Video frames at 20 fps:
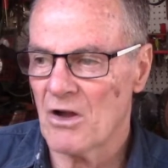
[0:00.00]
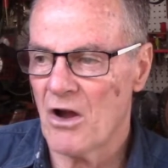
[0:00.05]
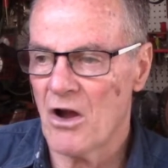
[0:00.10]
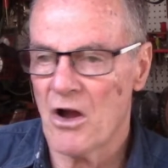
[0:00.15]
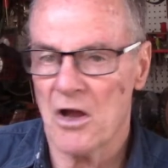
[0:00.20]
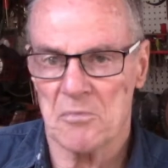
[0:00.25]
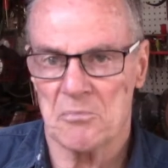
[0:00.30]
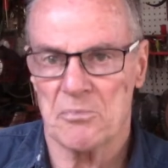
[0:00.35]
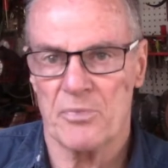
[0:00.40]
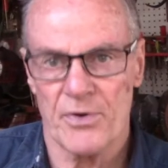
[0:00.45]

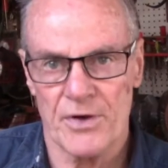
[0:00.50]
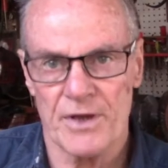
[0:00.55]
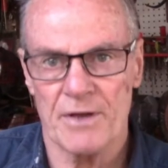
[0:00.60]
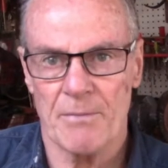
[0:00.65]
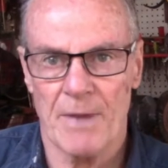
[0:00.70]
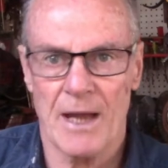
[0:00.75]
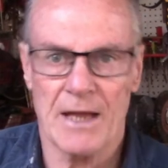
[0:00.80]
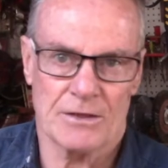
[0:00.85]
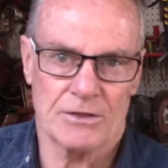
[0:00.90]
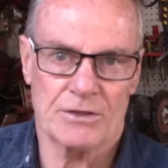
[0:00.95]
I pretty
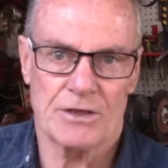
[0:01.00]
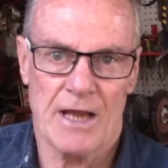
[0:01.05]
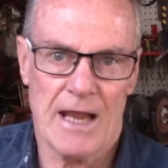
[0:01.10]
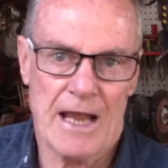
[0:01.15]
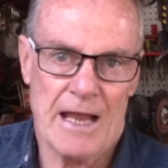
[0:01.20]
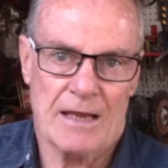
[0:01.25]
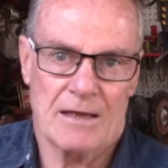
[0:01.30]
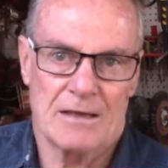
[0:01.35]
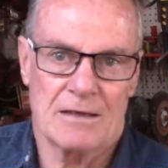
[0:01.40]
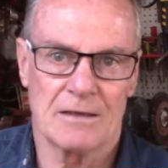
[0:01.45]
much
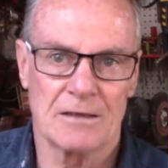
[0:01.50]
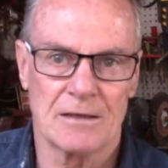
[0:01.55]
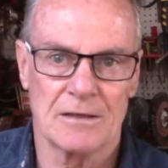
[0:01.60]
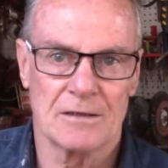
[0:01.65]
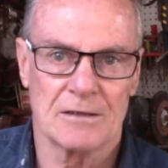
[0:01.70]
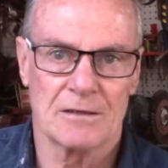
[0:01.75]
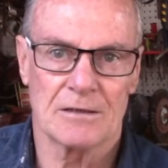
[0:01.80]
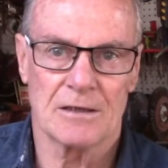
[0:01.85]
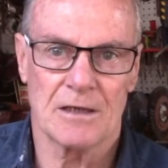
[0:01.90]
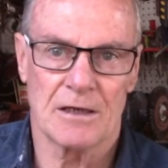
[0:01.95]
had
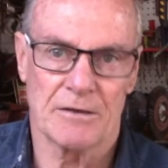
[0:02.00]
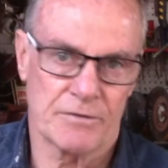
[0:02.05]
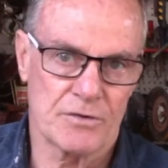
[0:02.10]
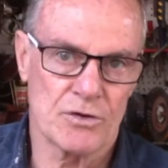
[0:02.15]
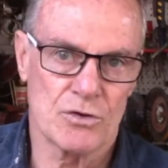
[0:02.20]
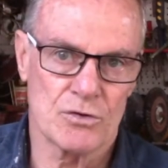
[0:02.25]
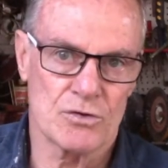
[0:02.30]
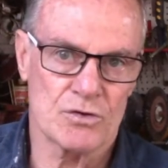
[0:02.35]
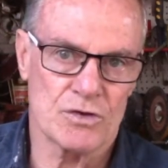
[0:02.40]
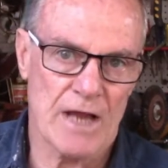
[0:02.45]
a
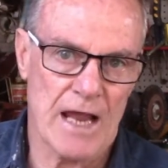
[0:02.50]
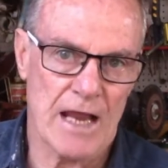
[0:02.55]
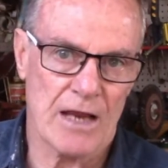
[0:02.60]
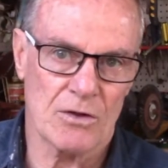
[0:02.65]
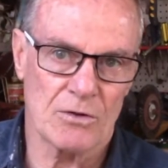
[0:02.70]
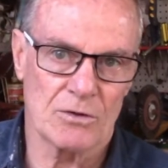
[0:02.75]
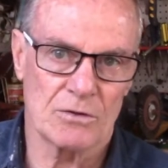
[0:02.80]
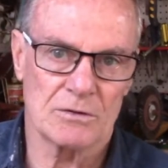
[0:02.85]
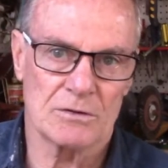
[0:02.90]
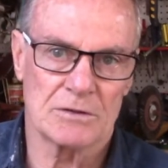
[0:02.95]
fused
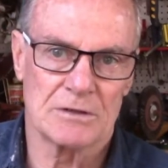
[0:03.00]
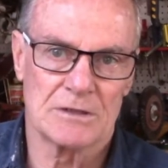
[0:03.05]
ankle,